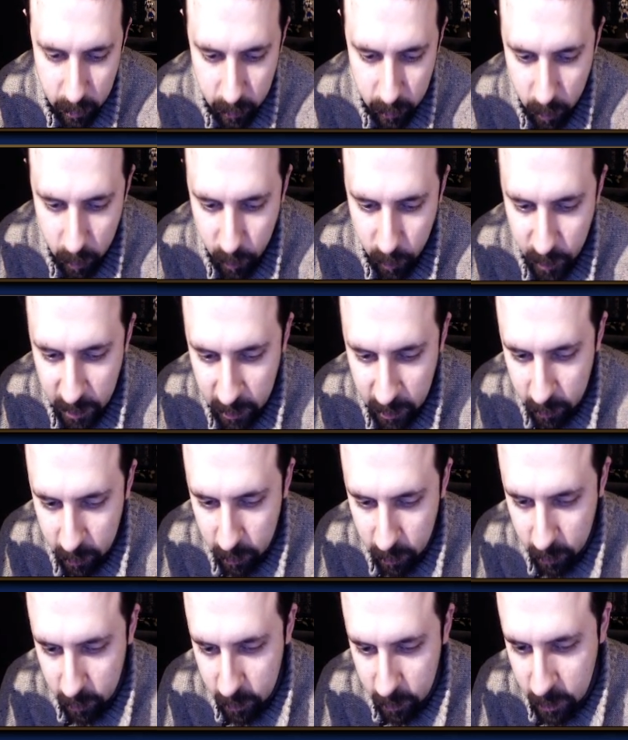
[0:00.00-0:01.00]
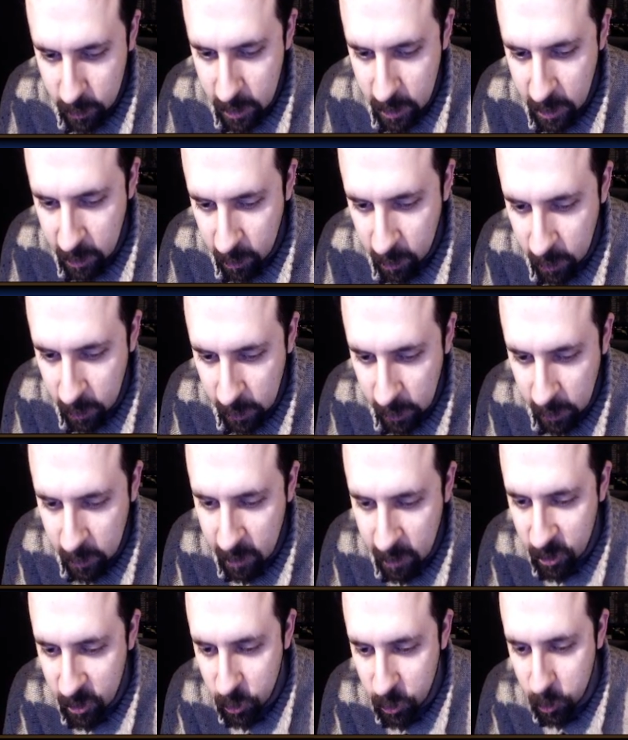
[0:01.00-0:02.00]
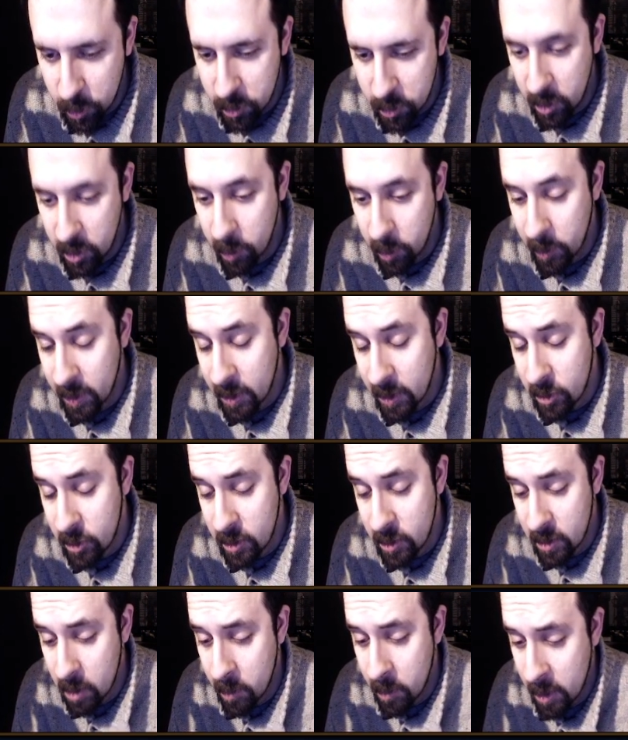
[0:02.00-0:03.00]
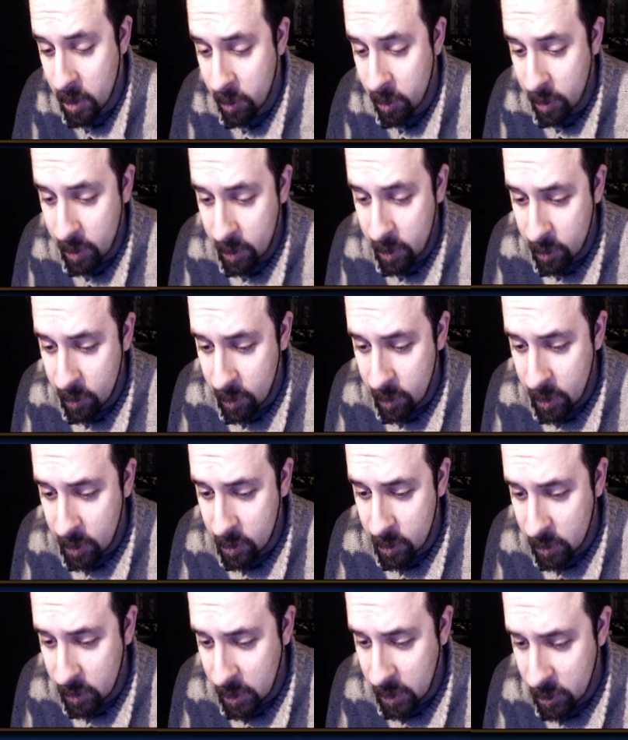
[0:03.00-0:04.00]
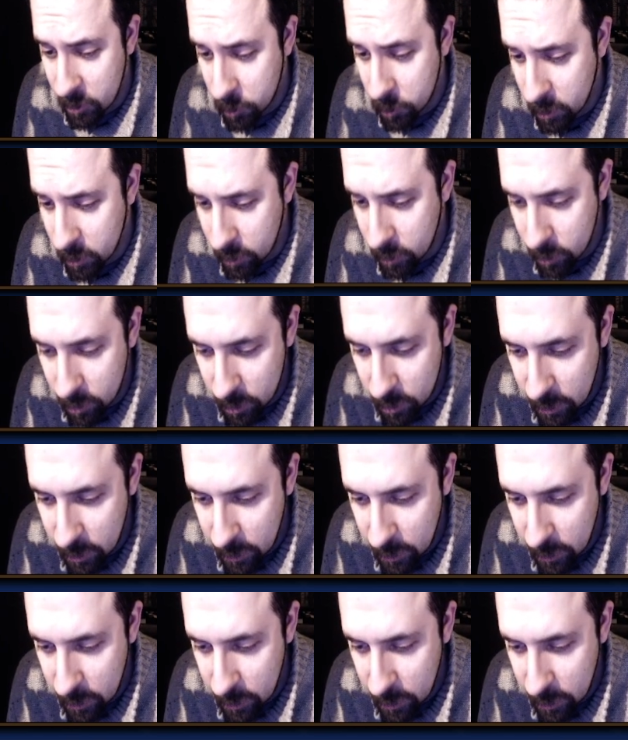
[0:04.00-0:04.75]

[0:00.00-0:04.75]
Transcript: For being technically a Clash of Wills unit because she's coming out in the next Clash of Wills.